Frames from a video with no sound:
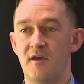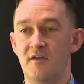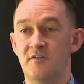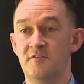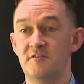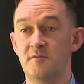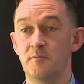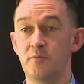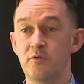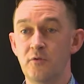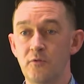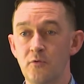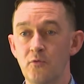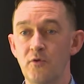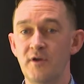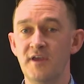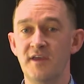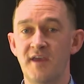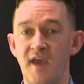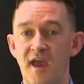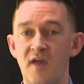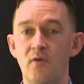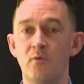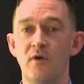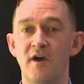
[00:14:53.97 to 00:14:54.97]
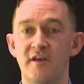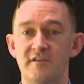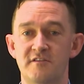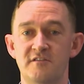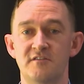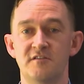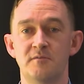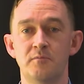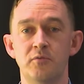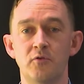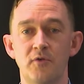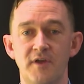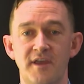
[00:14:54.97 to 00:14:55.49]
deploy gateways and
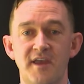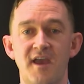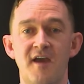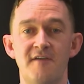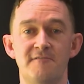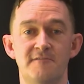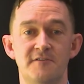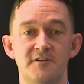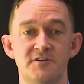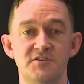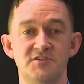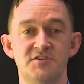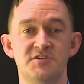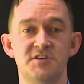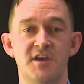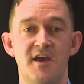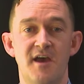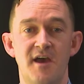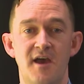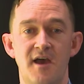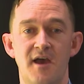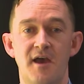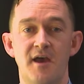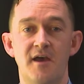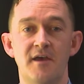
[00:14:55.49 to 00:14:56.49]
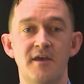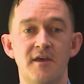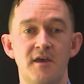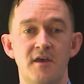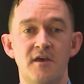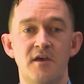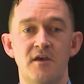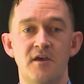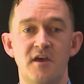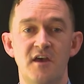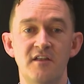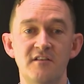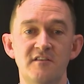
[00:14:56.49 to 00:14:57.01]
deploy coverage
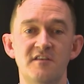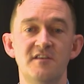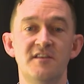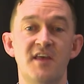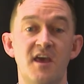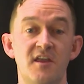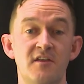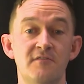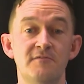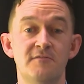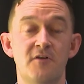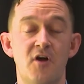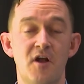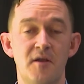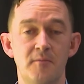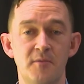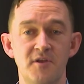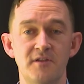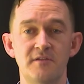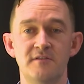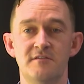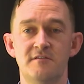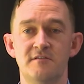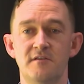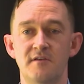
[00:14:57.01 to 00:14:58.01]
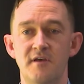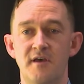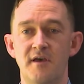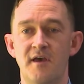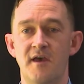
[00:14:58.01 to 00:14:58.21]
into that environment